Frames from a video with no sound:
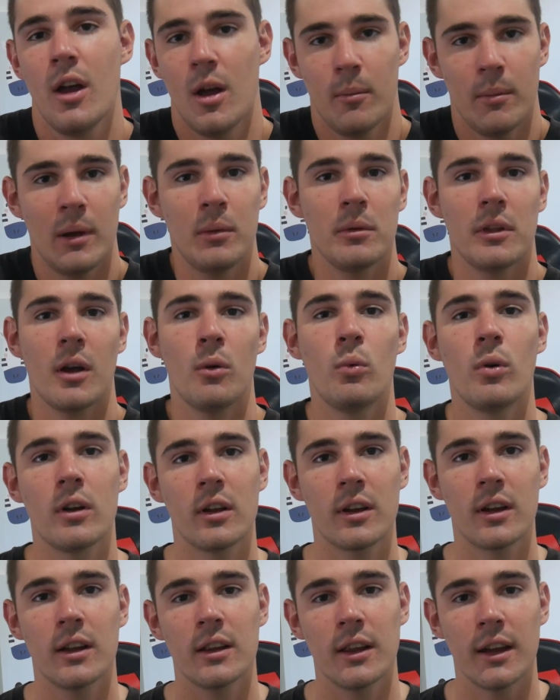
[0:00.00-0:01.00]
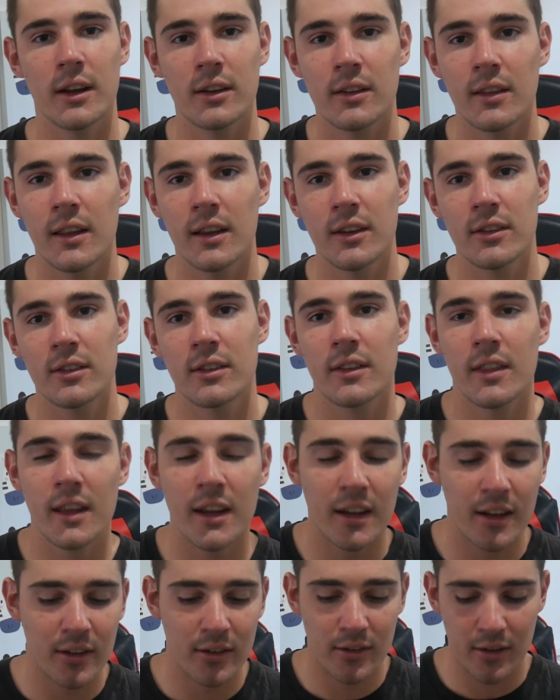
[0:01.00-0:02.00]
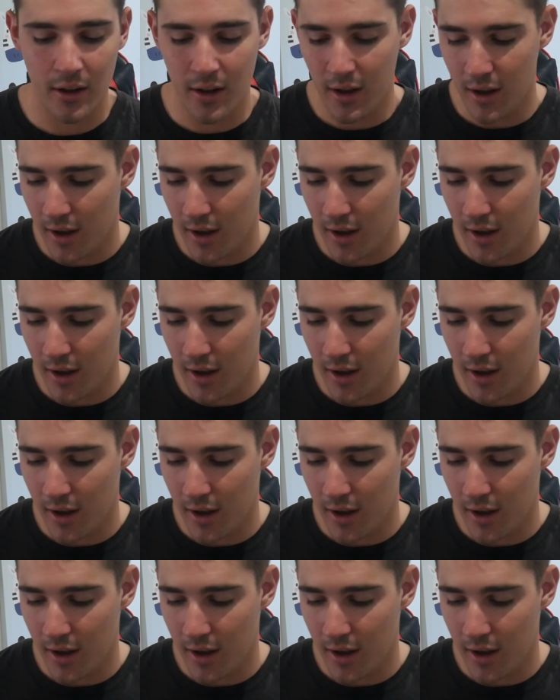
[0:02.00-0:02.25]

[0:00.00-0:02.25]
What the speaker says: that want to collect these things.